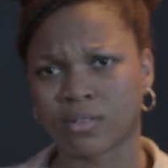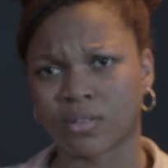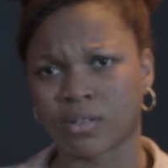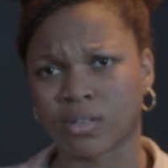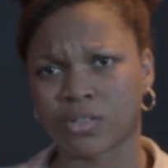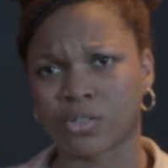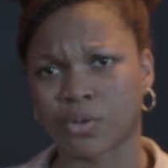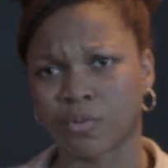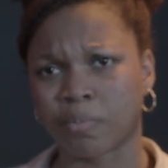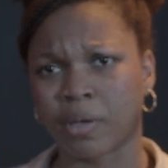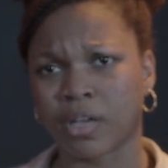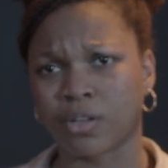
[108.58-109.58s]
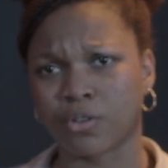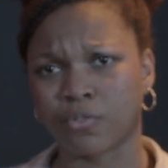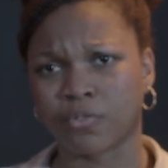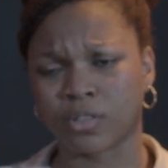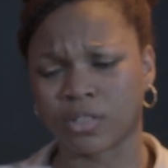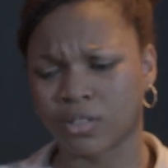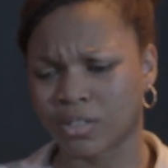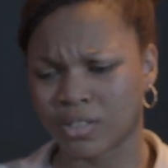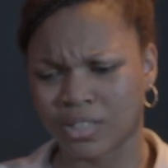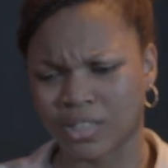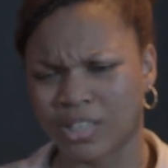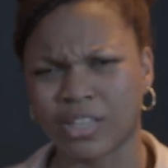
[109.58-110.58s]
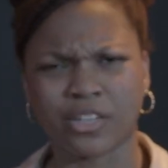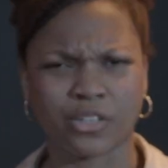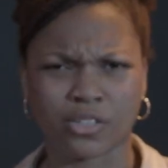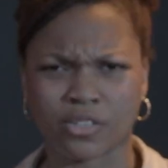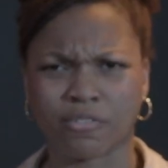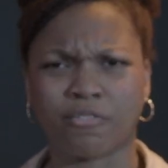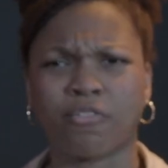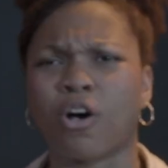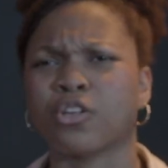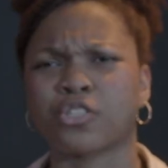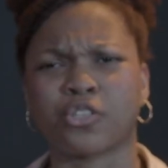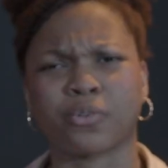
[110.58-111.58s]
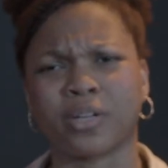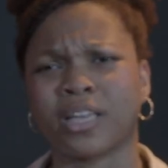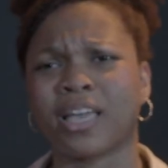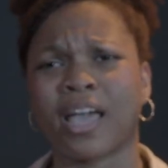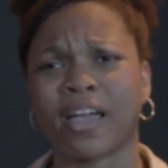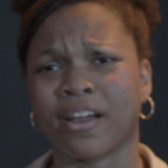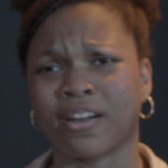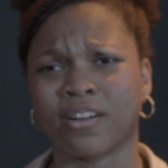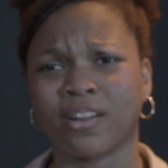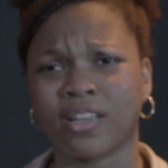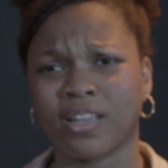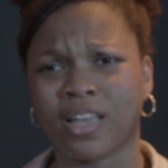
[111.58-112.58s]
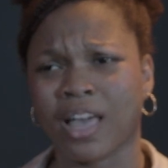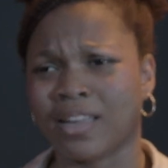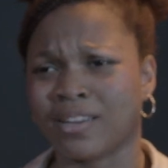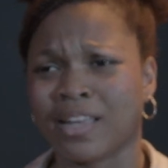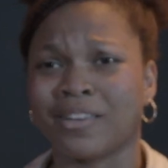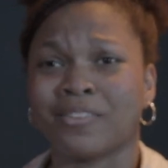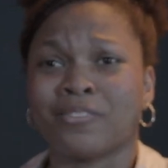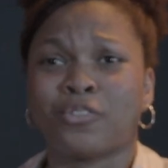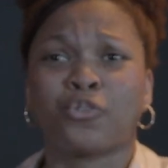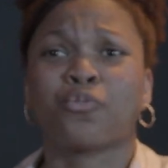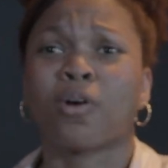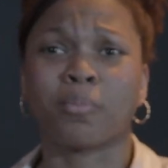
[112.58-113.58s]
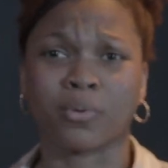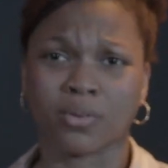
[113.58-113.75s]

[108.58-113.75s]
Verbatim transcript: and so repay you for the years of fostering care and, and trouble